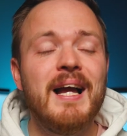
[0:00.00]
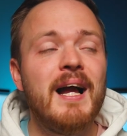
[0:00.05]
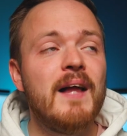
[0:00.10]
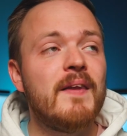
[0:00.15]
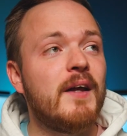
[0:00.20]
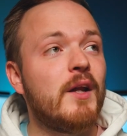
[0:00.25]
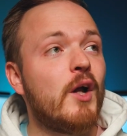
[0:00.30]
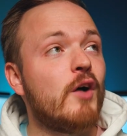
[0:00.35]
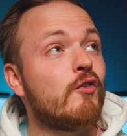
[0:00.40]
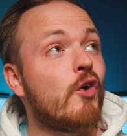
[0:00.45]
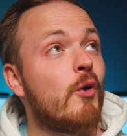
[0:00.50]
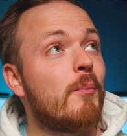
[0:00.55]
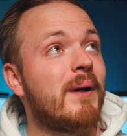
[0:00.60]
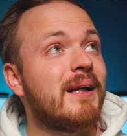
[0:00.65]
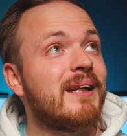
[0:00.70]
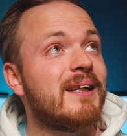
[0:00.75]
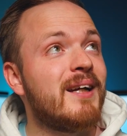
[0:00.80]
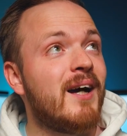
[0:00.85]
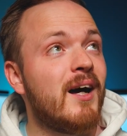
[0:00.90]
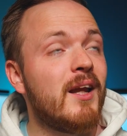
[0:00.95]
then I've got my
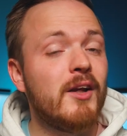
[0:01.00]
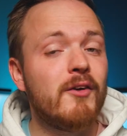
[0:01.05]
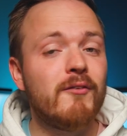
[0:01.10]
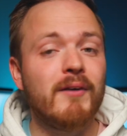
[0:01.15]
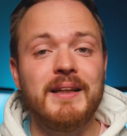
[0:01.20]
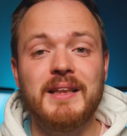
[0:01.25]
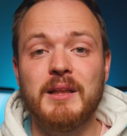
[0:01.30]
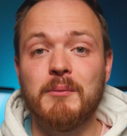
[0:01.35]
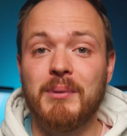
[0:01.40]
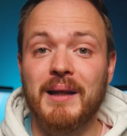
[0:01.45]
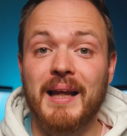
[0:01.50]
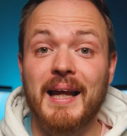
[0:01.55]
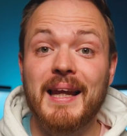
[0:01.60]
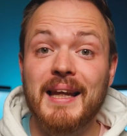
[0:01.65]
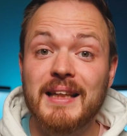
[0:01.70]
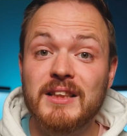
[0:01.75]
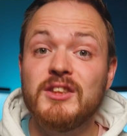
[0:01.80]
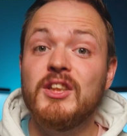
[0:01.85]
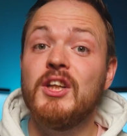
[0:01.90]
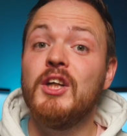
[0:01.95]
color grading
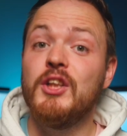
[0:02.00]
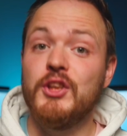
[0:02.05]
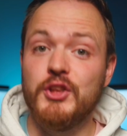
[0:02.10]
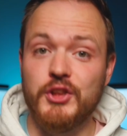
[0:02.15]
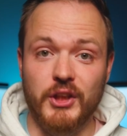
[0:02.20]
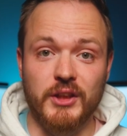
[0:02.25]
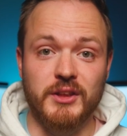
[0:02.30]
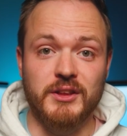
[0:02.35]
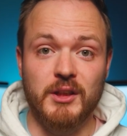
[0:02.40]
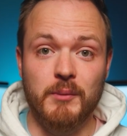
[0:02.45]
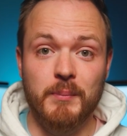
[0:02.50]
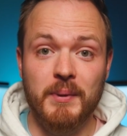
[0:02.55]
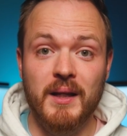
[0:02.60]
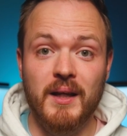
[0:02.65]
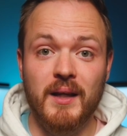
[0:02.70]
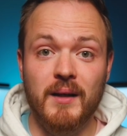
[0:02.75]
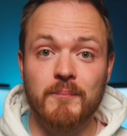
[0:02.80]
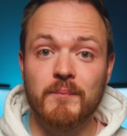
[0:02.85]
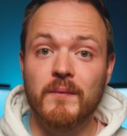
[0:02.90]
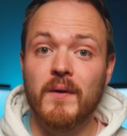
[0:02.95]
playlist just up
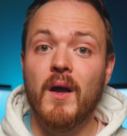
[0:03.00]
here.